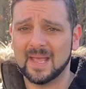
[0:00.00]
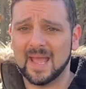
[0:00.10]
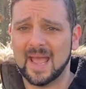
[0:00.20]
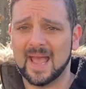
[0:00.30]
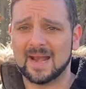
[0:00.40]

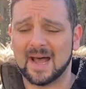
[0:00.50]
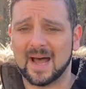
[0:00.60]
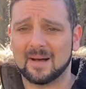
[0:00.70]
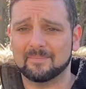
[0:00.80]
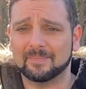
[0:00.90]

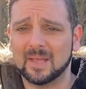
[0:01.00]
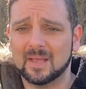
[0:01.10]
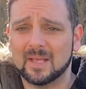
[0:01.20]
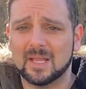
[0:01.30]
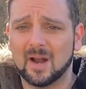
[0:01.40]
and
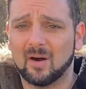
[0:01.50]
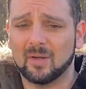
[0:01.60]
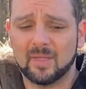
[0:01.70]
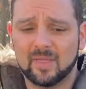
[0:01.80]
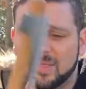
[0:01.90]
you know,
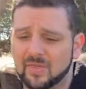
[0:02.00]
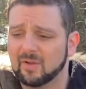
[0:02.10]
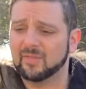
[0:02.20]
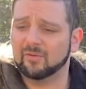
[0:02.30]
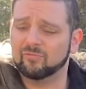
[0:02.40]

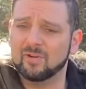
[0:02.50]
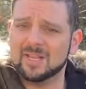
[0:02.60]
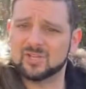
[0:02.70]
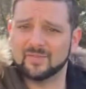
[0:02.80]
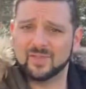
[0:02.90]
the
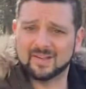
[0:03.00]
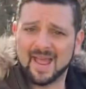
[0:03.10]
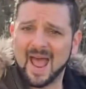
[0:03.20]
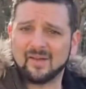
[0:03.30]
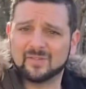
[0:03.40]
reach of this
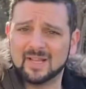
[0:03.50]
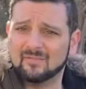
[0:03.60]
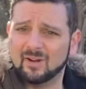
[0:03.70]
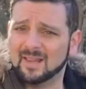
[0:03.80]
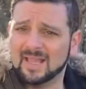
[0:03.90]
haft
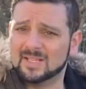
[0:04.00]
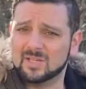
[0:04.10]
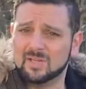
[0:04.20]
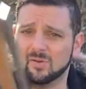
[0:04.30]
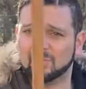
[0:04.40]
really
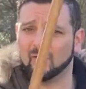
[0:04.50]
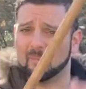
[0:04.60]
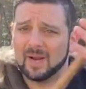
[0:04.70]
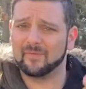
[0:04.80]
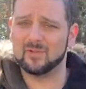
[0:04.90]
isn't useful,
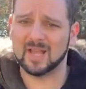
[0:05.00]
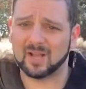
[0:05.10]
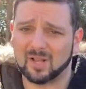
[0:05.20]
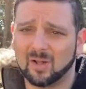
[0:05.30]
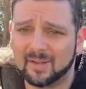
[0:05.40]
but if you get
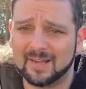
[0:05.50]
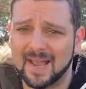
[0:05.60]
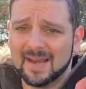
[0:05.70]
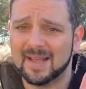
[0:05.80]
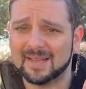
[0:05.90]
close
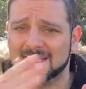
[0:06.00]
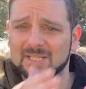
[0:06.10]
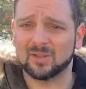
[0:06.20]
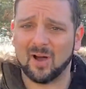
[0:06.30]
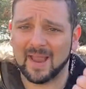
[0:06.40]
in,
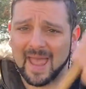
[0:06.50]
this long